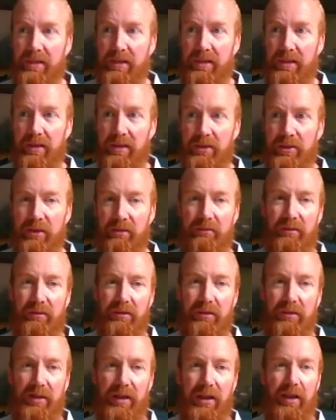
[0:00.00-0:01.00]
So
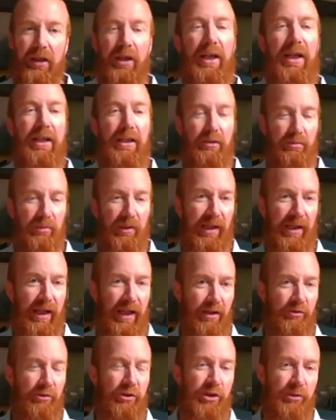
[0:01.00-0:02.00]
equally,
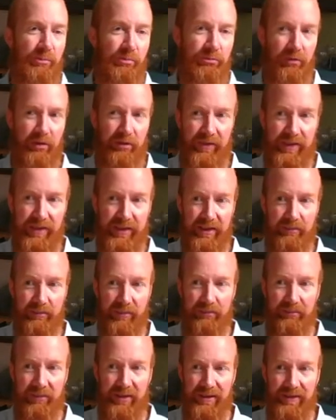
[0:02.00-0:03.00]
how do you prove this
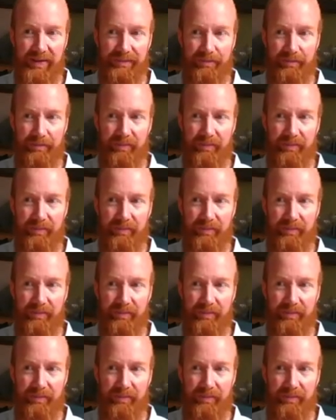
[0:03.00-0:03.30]
commitment?